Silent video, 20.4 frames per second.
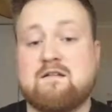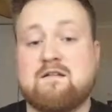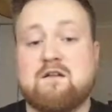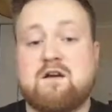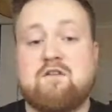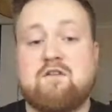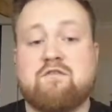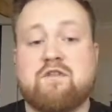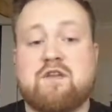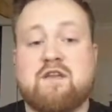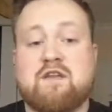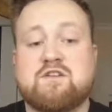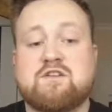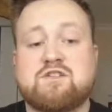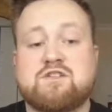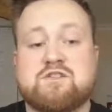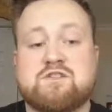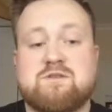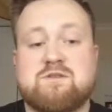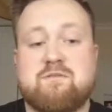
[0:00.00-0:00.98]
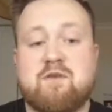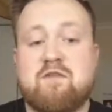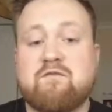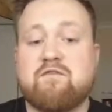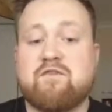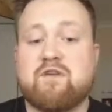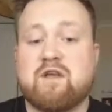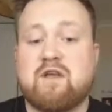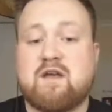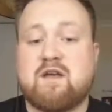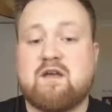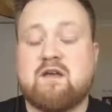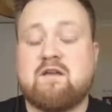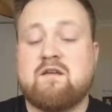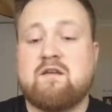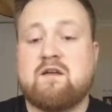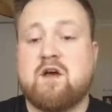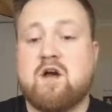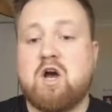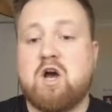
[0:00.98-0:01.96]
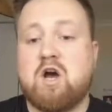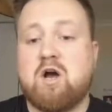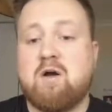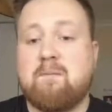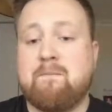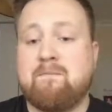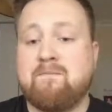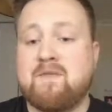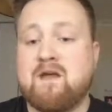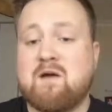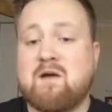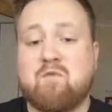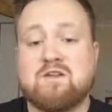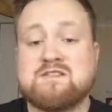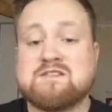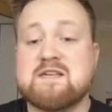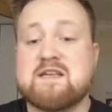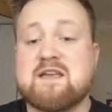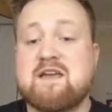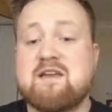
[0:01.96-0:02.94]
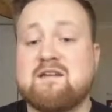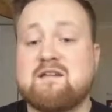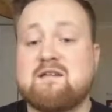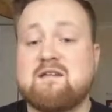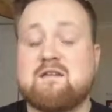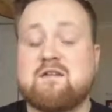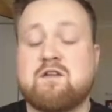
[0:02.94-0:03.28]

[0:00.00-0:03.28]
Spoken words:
of each month, okay? And once again,